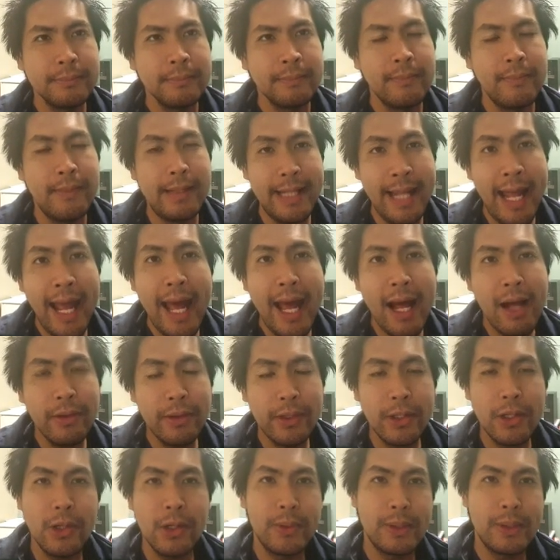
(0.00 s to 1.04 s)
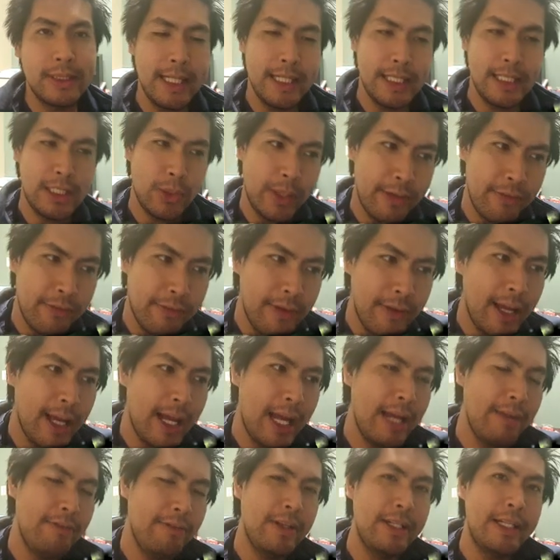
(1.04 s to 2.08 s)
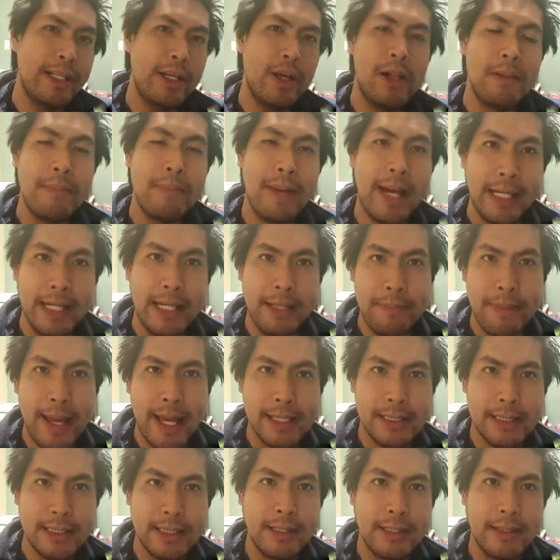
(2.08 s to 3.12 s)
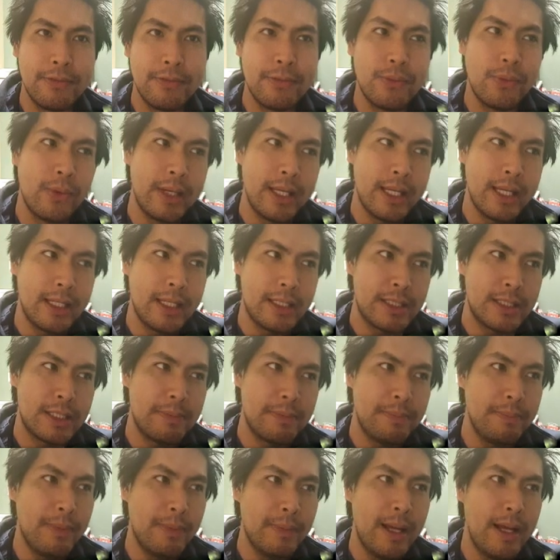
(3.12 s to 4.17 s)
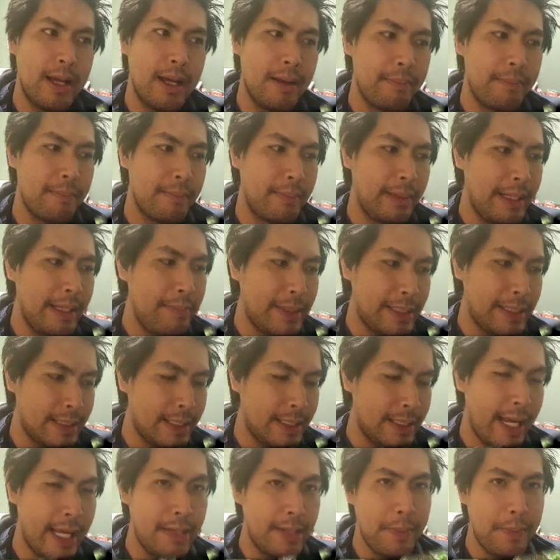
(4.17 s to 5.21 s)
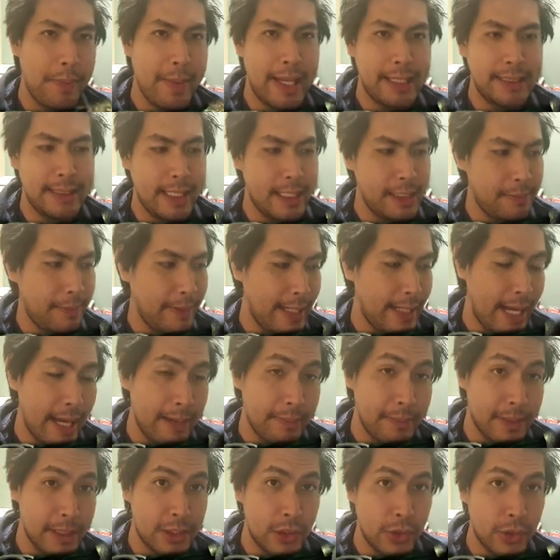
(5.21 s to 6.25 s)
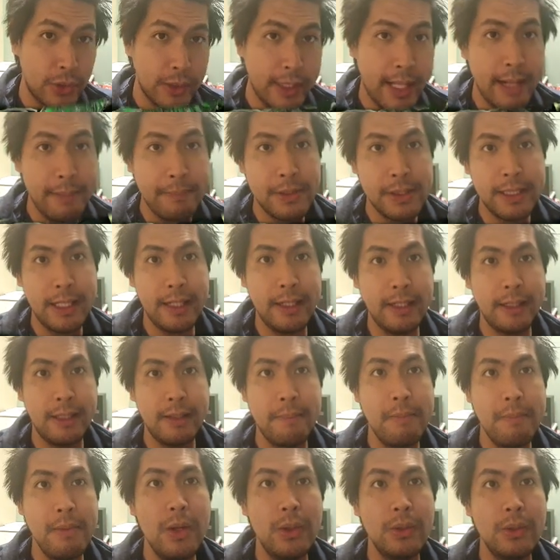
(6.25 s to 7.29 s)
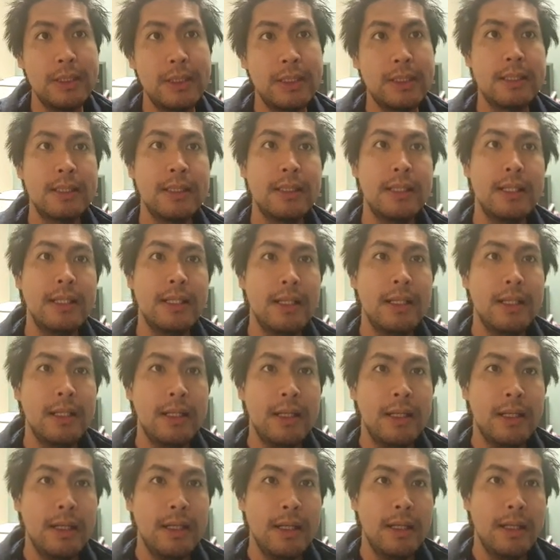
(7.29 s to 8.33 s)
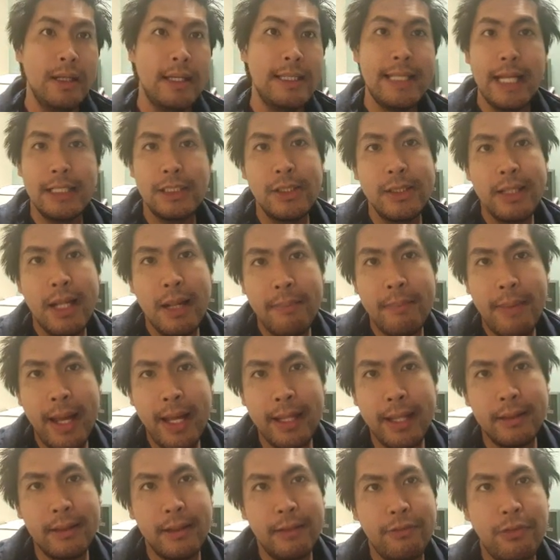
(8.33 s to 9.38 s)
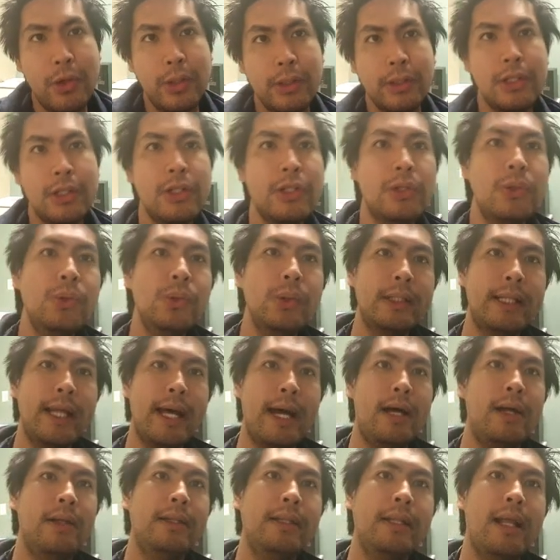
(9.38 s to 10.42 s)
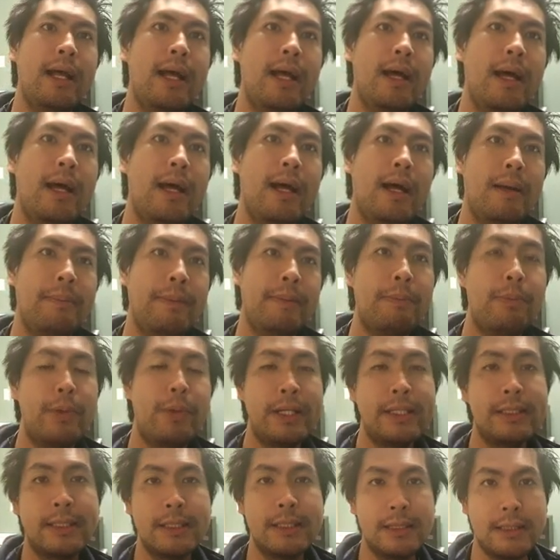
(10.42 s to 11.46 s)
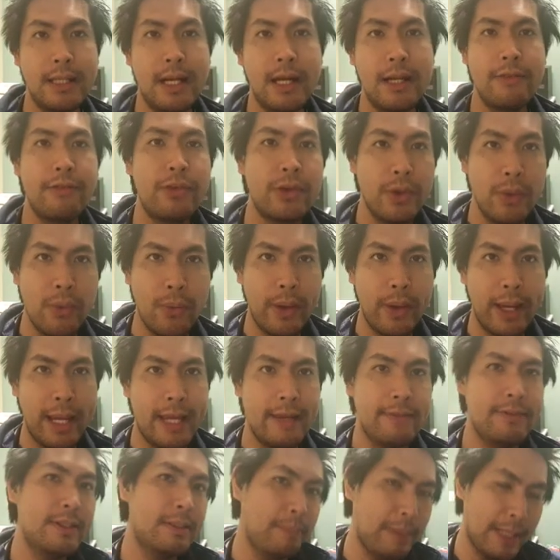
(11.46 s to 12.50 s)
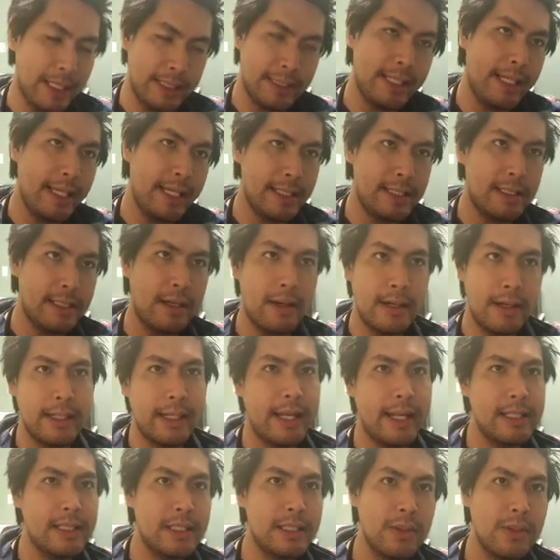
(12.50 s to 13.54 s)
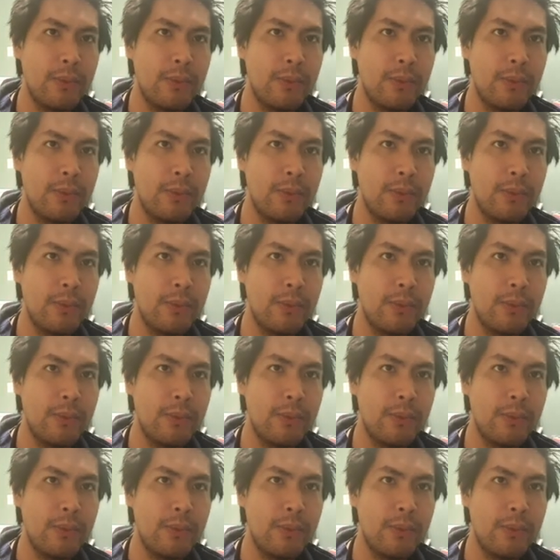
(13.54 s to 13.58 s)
now, though, with Stage 25 and the Almighty passive, which limits the enemy max HP damage to 10% at the most, he's actually not bad. 4-turn cooldown. He brings a stun for the waves, plus he hits hard against the